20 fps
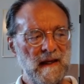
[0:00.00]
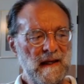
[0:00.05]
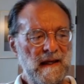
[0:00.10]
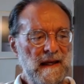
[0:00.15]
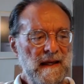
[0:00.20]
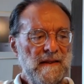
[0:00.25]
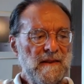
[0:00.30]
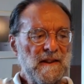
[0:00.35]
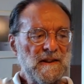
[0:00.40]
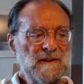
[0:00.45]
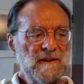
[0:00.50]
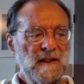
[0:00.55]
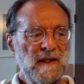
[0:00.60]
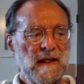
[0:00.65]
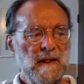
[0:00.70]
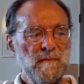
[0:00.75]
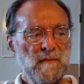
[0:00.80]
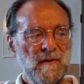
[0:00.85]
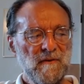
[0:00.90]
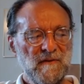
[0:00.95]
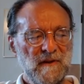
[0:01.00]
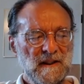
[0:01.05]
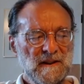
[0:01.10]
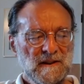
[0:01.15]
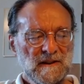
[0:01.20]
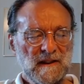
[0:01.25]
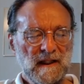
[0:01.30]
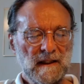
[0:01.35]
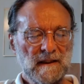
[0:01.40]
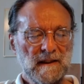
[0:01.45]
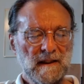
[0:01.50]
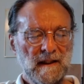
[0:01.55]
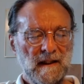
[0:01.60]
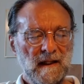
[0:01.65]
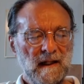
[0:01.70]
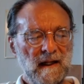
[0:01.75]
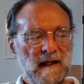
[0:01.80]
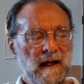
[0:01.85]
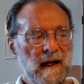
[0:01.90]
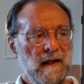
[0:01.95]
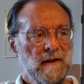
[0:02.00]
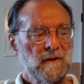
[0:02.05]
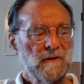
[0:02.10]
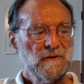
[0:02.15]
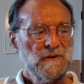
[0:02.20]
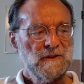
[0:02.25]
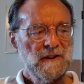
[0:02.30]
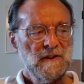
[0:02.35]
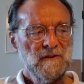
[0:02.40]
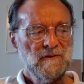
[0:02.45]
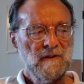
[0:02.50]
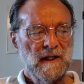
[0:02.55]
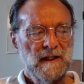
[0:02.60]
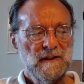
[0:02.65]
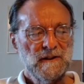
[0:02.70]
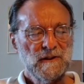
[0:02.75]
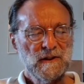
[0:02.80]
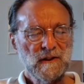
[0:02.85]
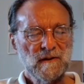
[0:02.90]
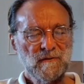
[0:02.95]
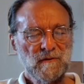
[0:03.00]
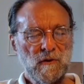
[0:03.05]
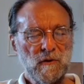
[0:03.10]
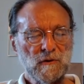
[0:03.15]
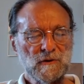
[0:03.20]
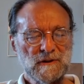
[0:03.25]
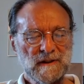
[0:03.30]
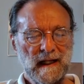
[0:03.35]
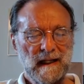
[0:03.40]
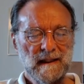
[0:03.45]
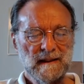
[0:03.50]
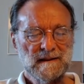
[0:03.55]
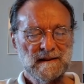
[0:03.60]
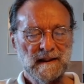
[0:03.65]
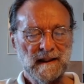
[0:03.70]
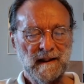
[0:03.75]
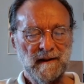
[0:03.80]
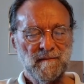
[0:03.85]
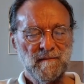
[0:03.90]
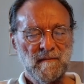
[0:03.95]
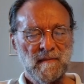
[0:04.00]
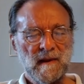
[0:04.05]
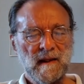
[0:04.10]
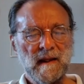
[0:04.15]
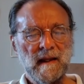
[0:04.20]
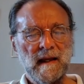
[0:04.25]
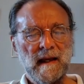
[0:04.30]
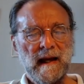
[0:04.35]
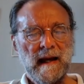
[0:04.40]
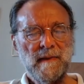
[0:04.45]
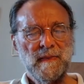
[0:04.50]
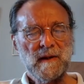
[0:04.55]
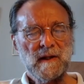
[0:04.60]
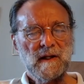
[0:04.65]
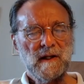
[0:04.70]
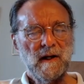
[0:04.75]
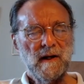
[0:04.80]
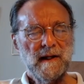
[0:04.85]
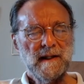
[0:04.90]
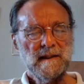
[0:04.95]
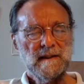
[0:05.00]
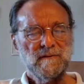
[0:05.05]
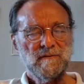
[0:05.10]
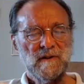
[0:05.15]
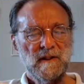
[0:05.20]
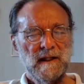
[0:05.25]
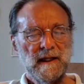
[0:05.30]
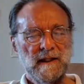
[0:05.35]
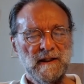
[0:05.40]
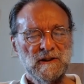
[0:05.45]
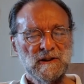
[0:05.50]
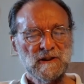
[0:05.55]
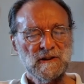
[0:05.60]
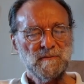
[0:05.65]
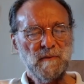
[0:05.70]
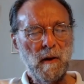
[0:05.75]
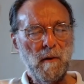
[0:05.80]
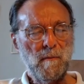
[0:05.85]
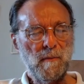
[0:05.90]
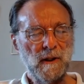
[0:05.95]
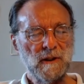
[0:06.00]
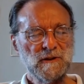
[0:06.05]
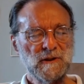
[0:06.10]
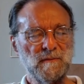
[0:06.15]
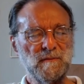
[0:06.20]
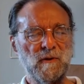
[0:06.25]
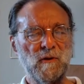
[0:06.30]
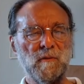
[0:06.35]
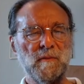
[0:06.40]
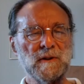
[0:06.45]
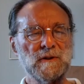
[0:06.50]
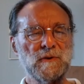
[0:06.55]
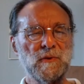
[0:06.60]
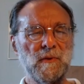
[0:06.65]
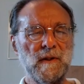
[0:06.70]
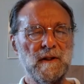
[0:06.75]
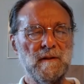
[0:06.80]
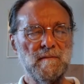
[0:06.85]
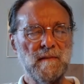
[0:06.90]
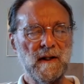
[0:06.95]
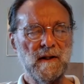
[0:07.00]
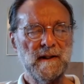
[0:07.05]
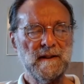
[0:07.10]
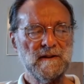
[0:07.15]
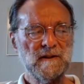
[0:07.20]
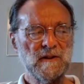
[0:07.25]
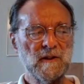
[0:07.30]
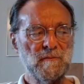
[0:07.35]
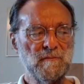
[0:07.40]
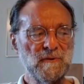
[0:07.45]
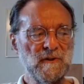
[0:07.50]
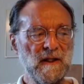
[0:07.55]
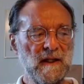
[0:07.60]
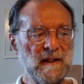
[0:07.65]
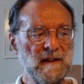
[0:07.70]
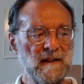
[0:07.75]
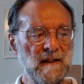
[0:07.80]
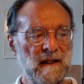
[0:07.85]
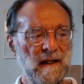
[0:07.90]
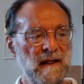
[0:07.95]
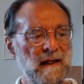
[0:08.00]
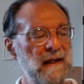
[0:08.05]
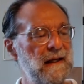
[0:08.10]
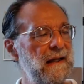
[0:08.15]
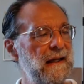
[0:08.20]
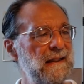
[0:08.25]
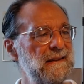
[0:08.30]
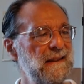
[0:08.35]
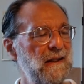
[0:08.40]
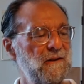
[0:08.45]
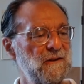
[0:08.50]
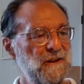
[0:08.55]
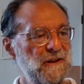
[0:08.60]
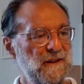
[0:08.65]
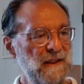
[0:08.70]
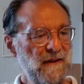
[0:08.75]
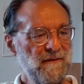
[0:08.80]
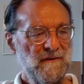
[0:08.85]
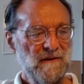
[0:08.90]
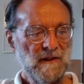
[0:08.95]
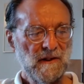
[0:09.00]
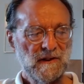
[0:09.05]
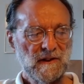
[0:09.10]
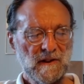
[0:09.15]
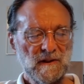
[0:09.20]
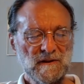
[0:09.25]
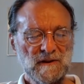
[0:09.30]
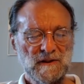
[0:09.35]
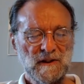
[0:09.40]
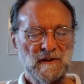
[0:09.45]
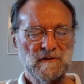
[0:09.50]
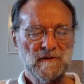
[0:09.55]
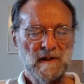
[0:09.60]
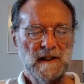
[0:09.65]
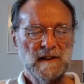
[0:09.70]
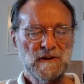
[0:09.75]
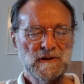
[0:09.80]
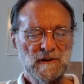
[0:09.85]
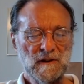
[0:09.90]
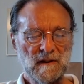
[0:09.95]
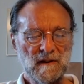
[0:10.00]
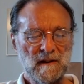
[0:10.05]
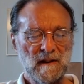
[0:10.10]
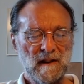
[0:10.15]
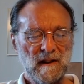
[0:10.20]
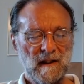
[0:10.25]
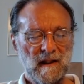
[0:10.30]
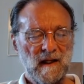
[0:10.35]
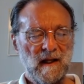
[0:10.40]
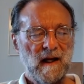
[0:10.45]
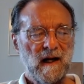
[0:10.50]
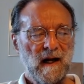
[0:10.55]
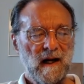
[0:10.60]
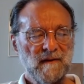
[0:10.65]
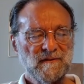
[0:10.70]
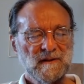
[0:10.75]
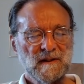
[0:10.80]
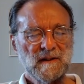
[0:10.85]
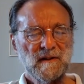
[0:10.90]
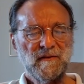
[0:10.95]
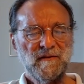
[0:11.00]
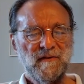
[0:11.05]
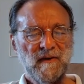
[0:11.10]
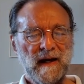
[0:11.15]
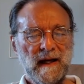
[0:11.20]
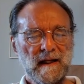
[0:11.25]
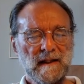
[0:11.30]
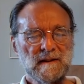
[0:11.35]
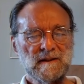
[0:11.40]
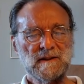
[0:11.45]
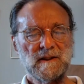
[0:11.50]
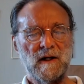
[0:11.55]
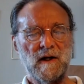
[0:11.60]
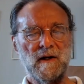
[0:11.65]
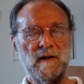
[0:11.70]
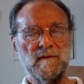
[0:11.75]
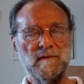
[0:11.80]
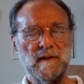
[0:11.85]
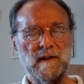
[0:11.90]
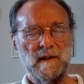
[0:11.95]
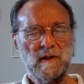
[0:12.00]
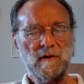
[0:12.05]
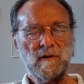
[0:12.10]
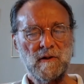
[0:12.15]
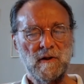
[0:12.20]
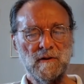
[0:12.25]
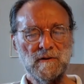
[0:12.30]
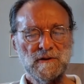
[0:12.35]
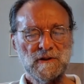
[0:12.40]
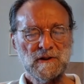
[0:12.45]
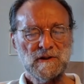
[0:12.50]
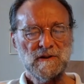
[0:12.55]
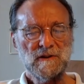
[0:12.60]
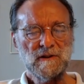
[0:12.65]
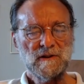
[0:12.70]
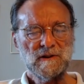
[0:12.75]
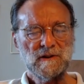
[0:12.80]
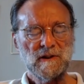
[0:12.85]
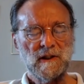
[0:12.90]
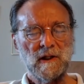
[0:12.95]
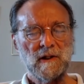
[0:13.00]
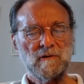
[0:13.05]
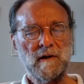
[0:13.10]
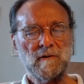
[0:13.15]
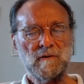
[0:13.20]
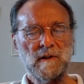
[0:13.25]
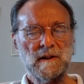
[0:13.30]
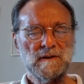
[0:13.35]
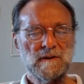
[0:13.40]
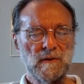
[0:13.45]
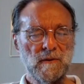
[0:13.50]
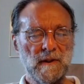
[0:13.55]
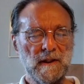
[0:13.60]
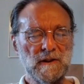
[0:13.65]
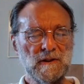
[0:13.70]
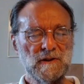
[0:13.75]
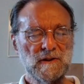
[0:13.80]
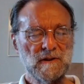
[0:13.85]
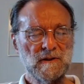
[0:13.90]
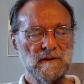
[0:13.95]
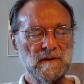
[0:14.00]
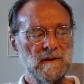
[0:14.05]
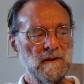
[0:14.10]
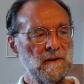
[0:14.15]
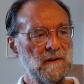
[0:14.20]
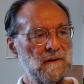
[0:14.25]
In the scheme of this study, a consideration of causality and the kind of relations possible between mind and the brain is our 7th consideration after the facts of consciousness, graduation,